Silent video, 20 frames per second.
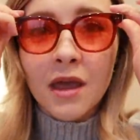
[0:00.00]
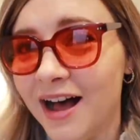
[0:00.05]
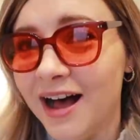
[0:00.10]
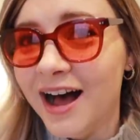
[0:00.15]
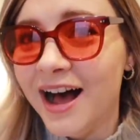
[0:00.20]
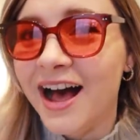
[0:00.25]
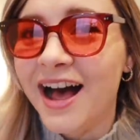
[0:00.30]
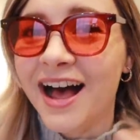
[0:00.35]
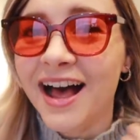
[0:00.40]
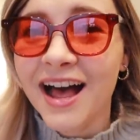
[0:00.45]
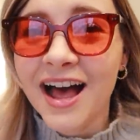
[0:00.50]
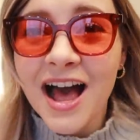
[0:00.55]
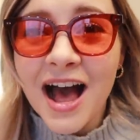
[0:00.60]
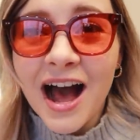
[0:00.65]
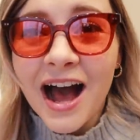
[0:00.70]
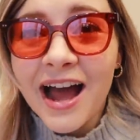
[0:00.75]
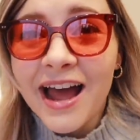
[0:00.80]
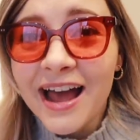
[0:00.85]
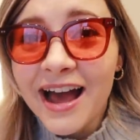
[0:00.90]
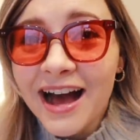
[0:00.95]
I
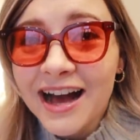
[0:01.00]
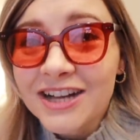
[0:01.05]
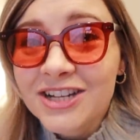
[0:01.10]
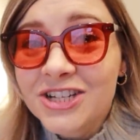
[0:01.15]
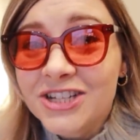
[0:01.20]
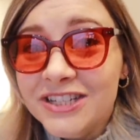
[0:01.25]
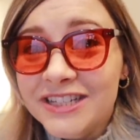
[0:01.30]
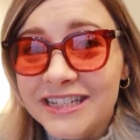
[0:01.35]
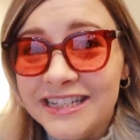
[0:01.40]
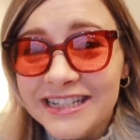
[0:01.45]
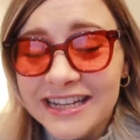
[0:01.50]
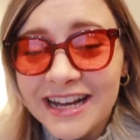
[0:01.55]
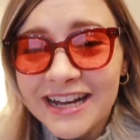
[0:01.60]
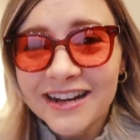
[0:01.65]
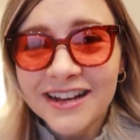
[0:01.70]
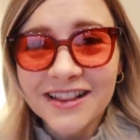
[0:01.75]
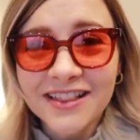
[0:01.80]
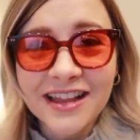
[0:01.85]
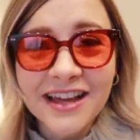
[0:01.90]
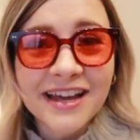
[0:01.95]
actually
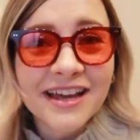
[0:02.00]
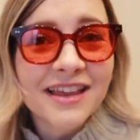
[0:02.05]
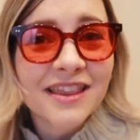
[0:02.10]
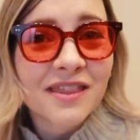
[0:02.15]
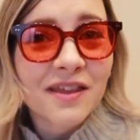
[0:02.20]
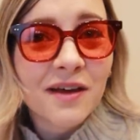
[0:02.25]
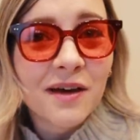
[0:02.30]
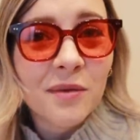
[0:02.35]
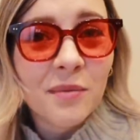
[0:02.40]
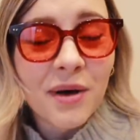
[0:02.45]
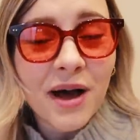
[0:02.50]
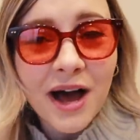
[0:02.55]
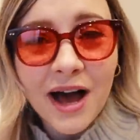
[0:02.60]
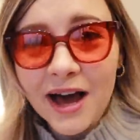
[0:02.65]
kind of like them.